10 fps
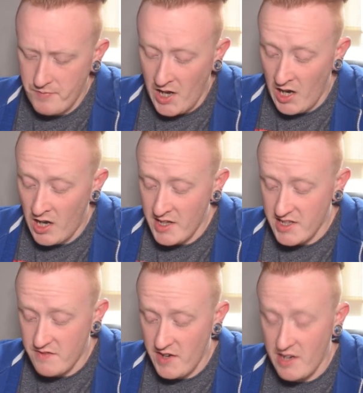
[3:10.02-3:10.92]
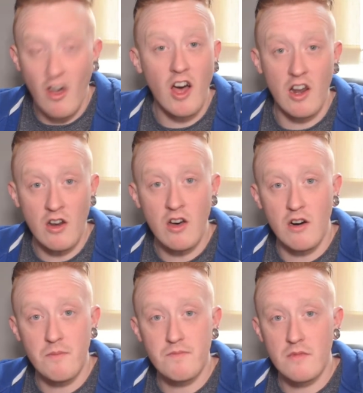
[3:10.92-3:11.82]
I like this flavour a
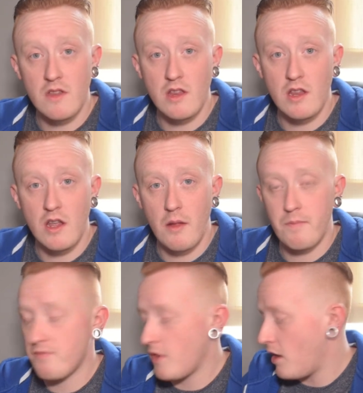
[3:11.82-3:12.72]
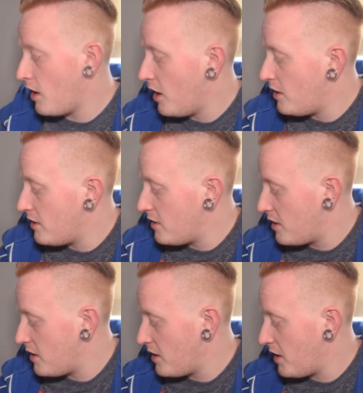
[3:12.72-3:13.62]
lot. And
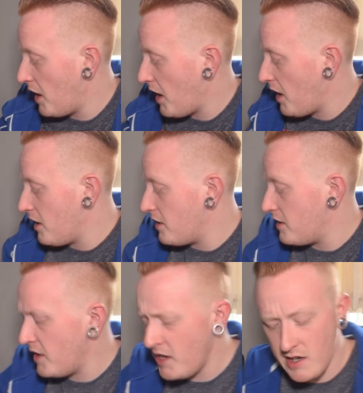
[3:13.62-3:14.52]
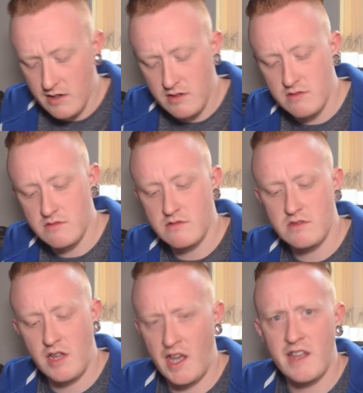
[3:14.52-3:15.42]
yeah,
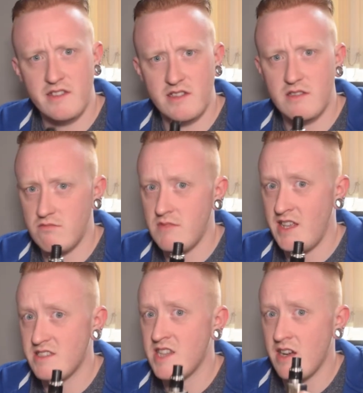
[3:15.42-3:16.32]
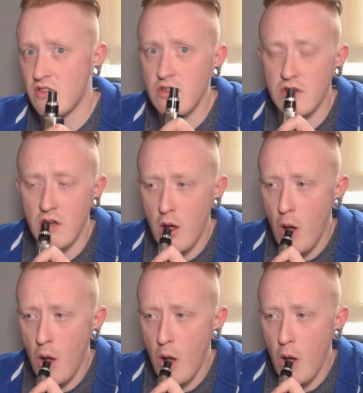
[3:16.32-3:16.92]
it's that good.